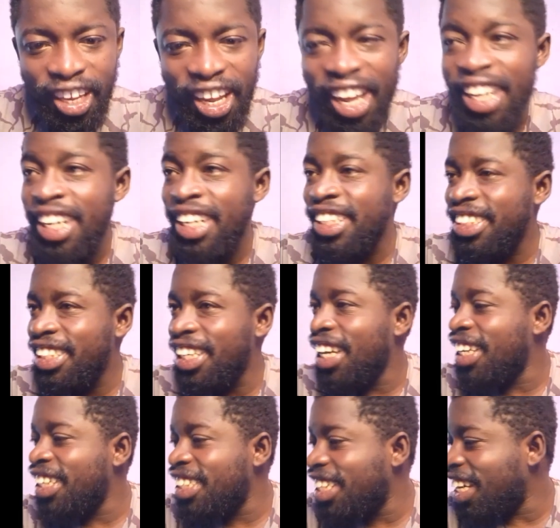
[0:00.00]

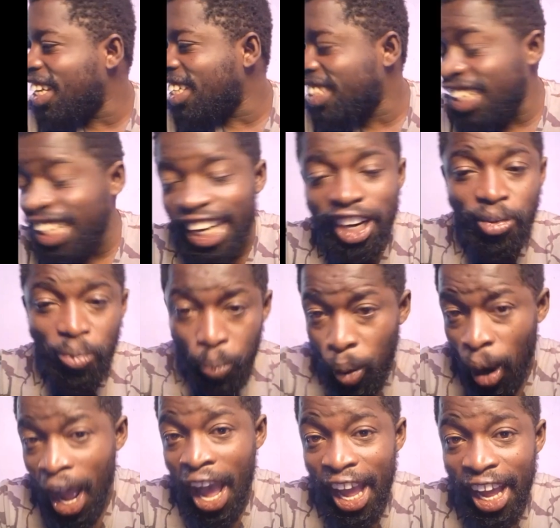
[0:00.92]
A second
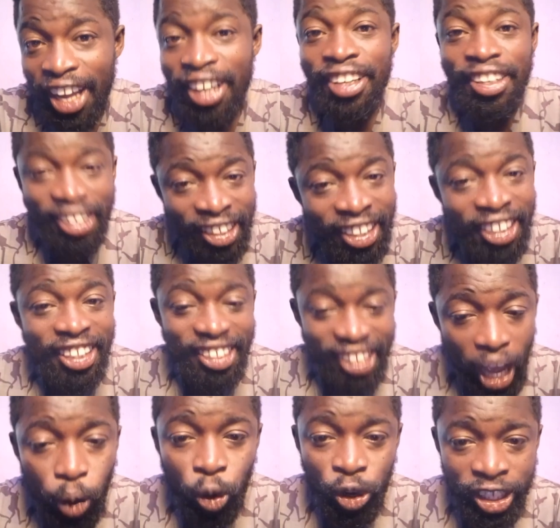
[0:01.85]
umpire.
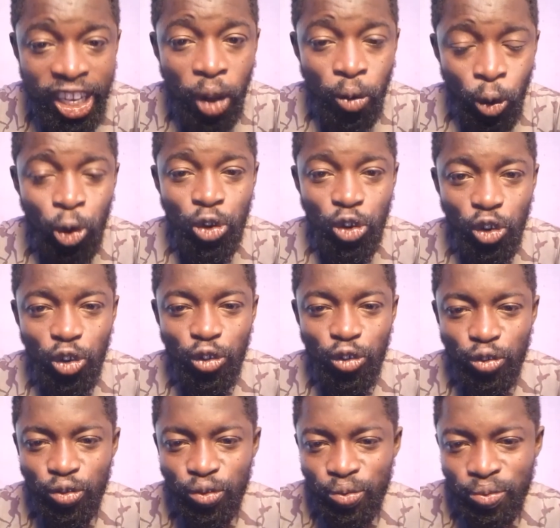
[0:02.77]
Ya kwaja word, no.
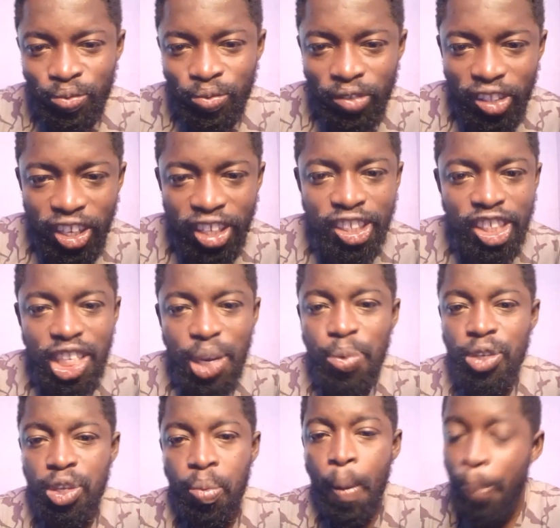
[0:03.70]
And this is the
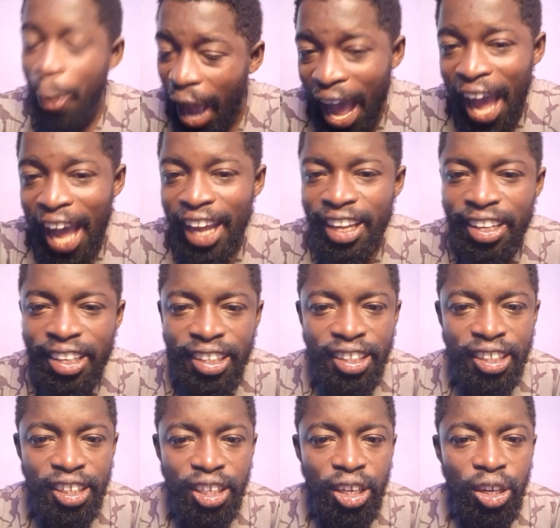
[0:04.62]
most of
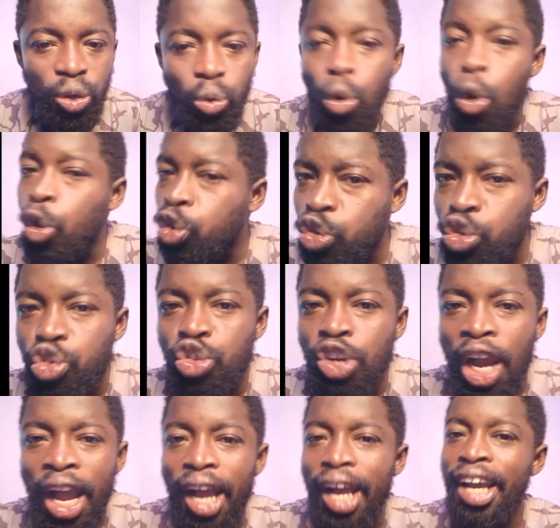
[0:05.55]
go to
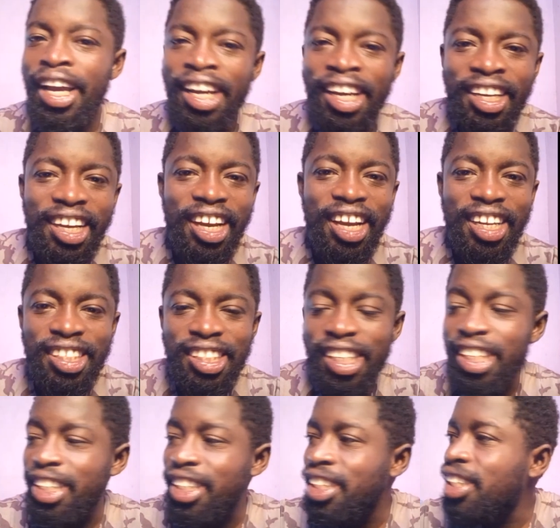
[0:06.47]
your, ya can
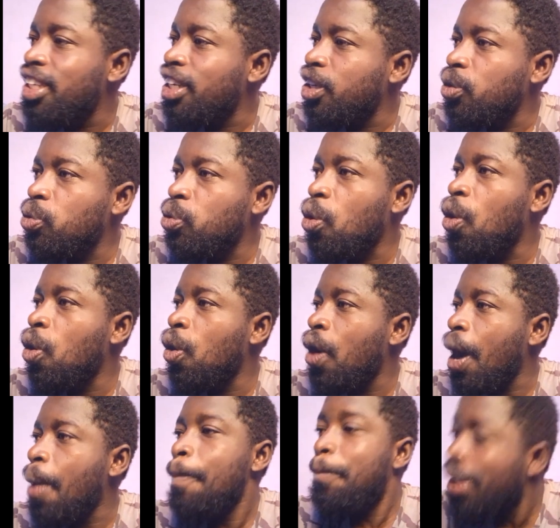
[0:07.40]
say, go
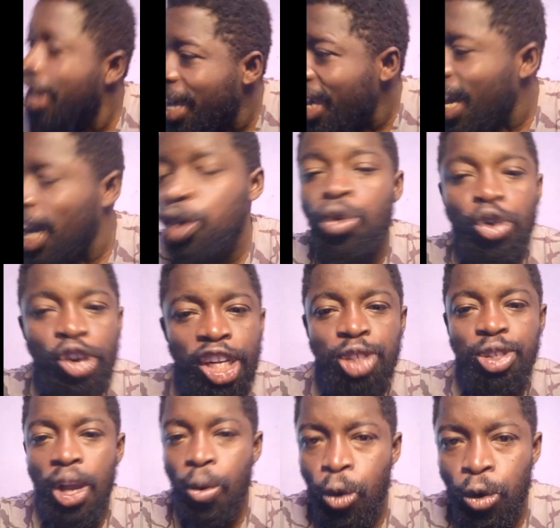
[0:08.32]
and pay and
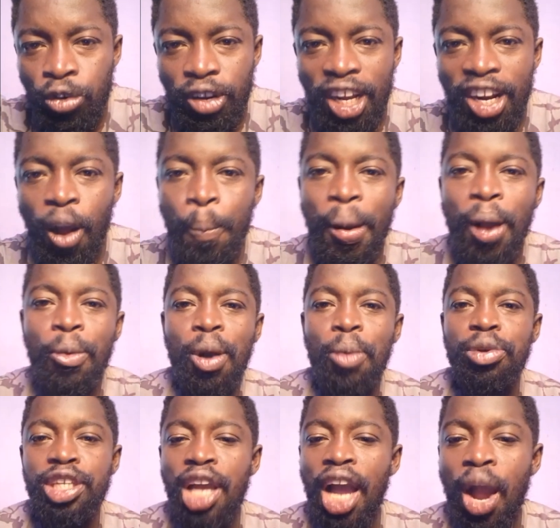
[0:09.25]
correct your award. And up a
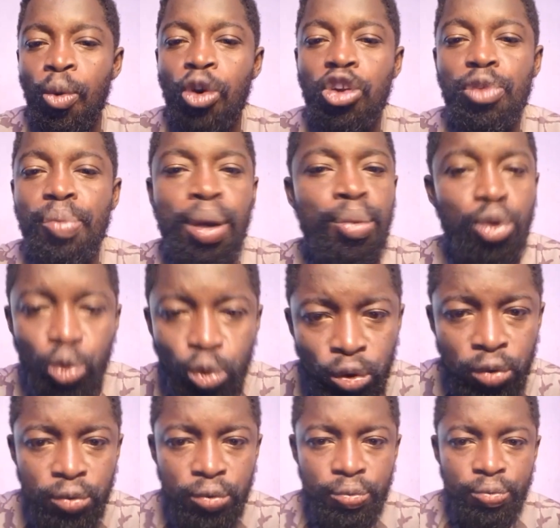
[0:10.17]
mamma, ya award, mamma.
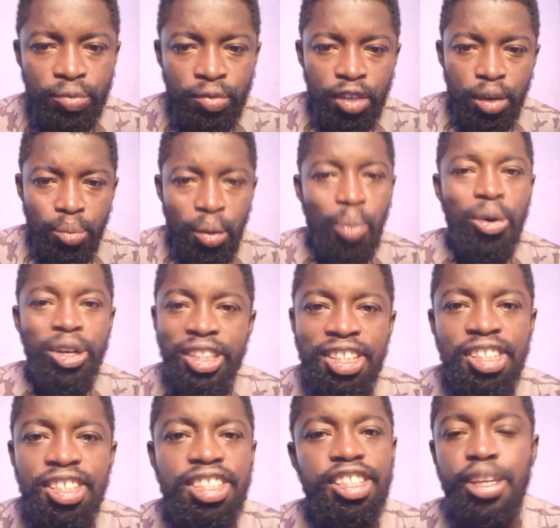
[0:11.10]
Mamma,
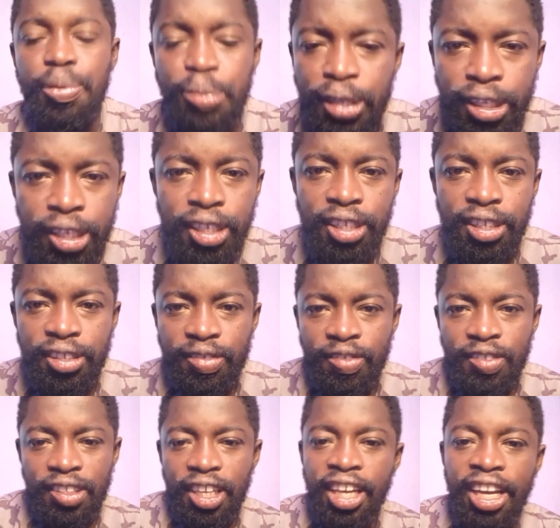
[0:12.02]
tease in yabby.
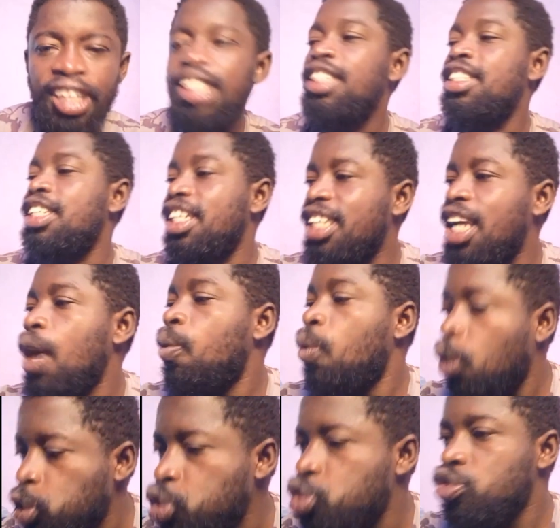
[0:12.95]
Yeah, this is your
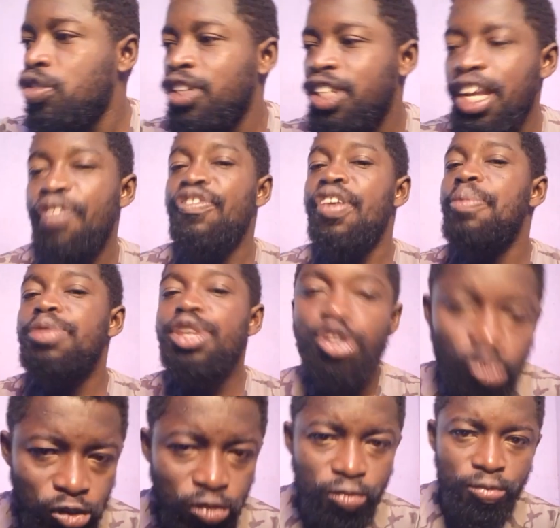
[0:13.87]
awards. Your family,
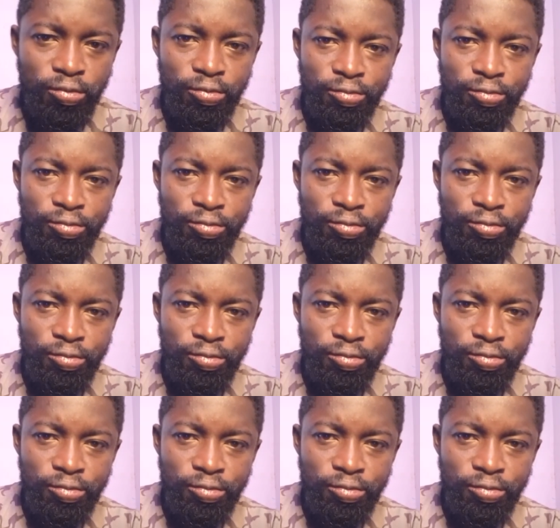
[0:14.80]
no.